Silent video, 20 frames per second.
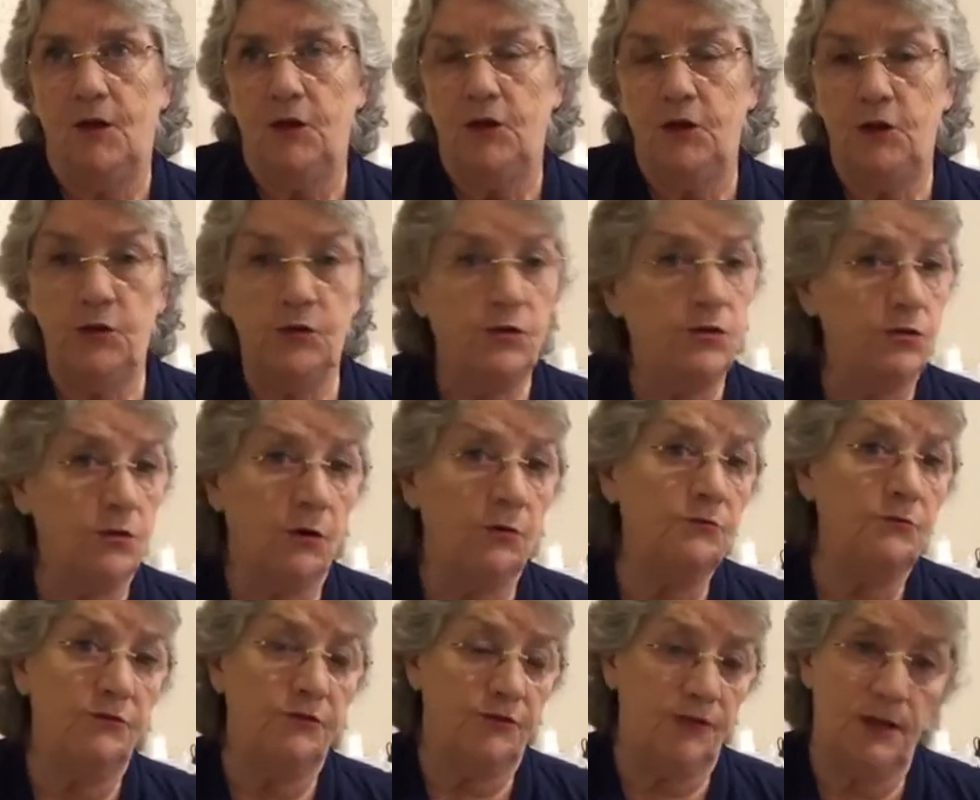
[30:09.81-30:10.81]
you
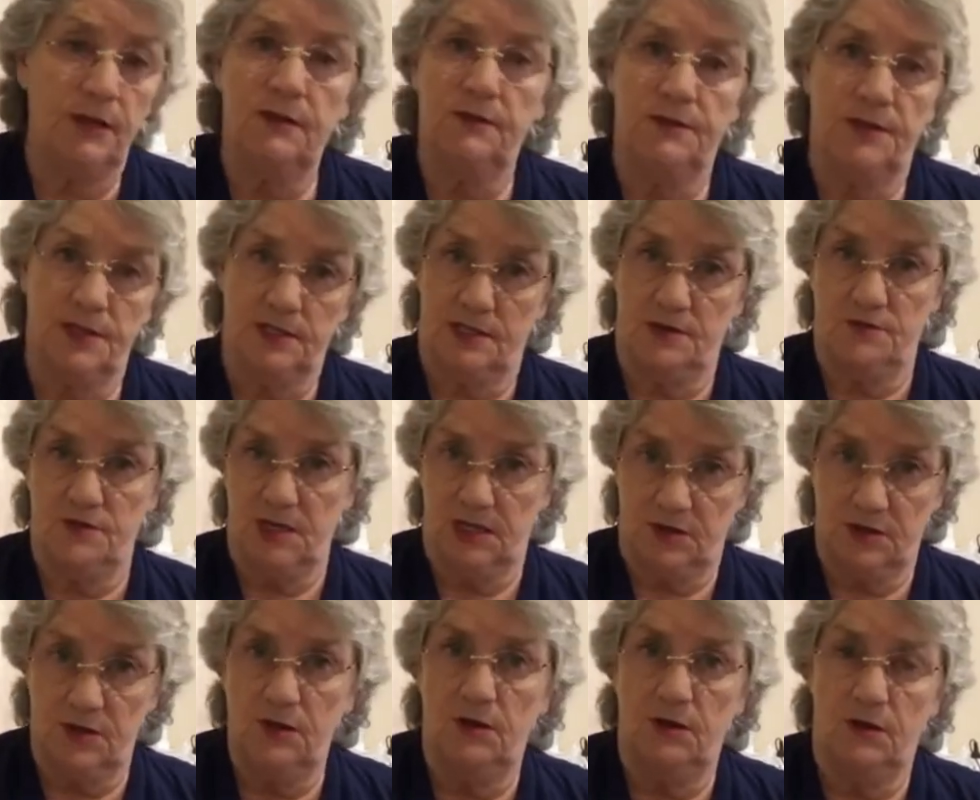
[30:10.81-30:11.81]
don't feel there's a
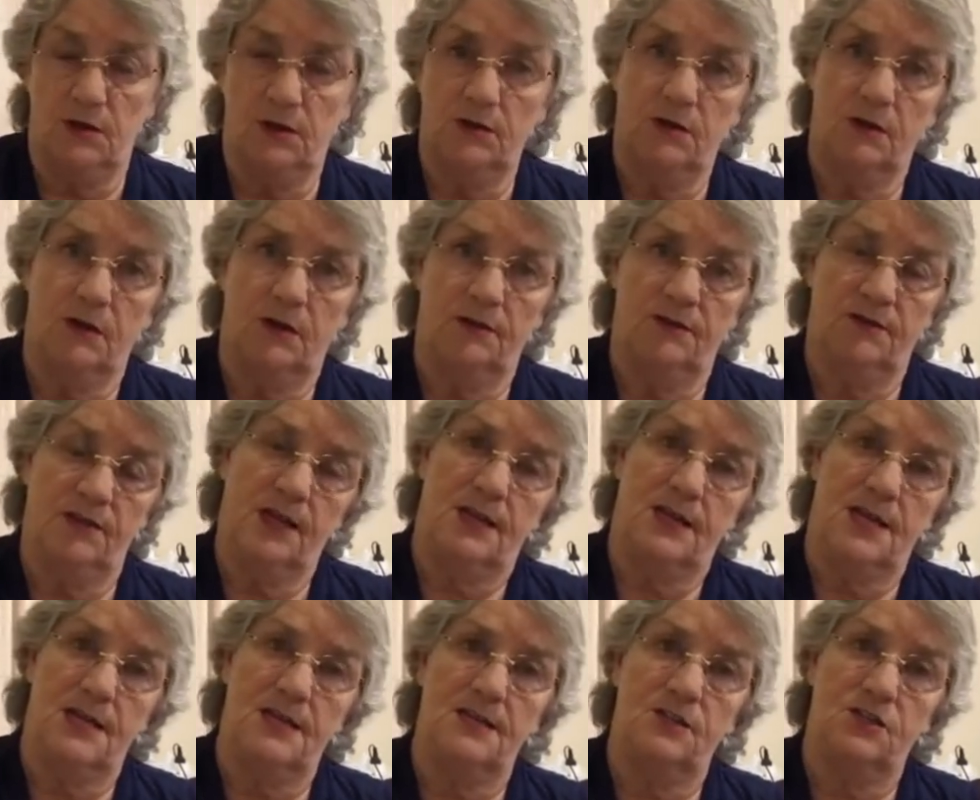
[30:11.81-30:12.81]
return of that
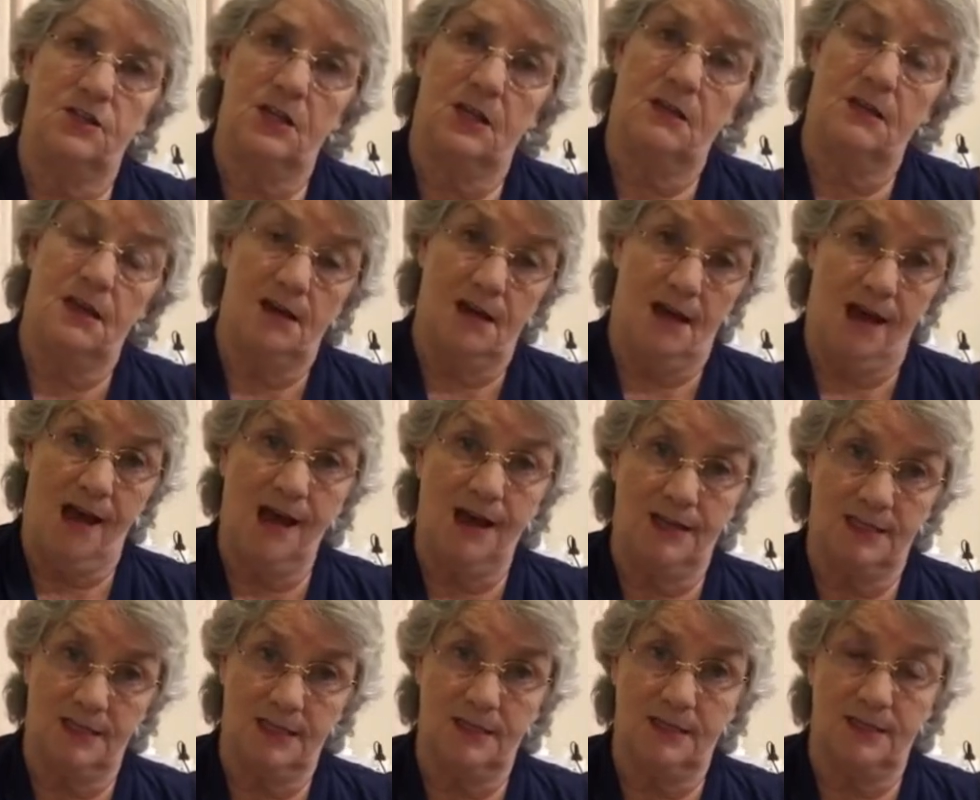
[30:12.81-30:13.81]
energy, then
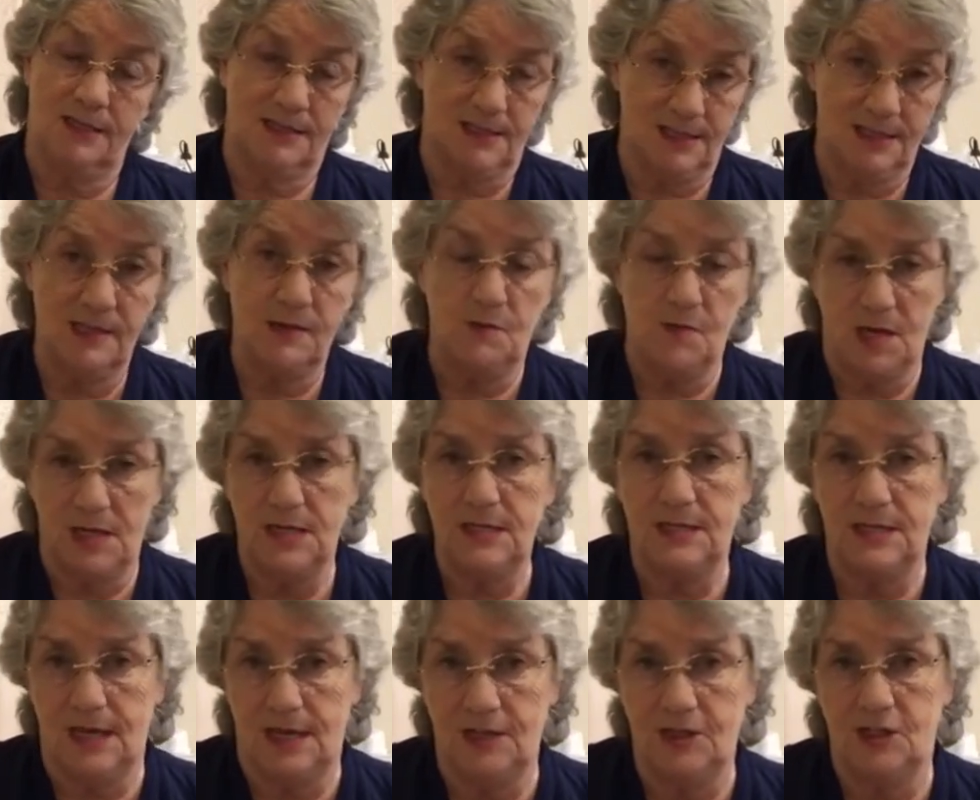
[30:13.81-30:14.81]
ask, sit in
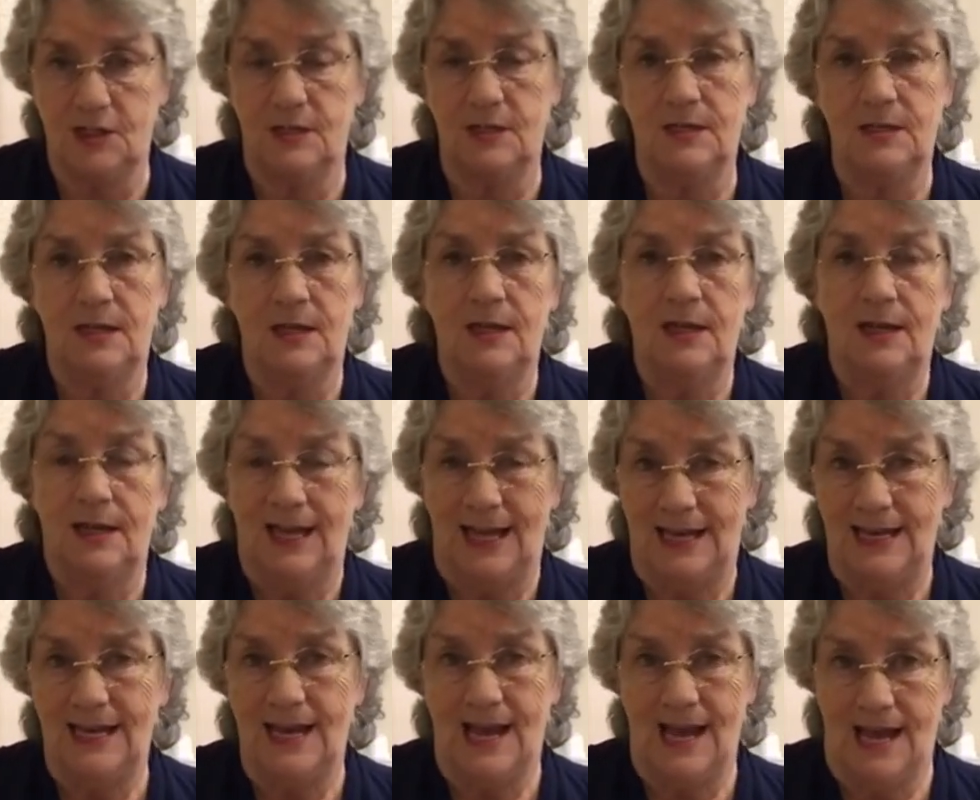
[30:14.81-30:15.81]
meditation and
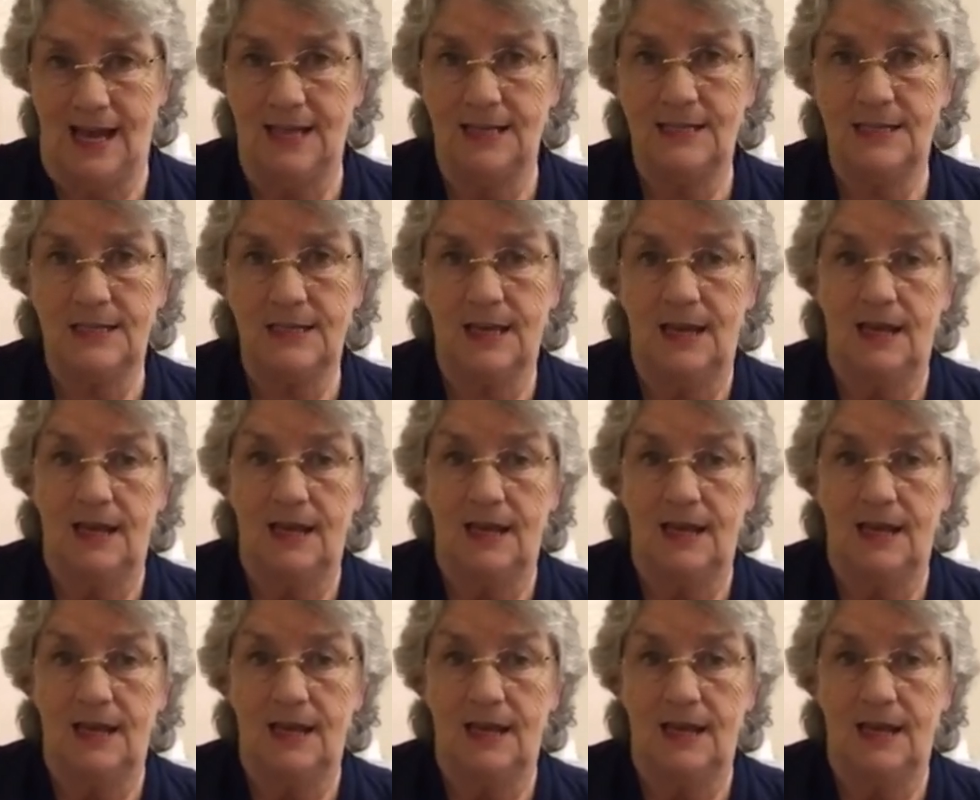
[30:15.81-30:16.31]
ask,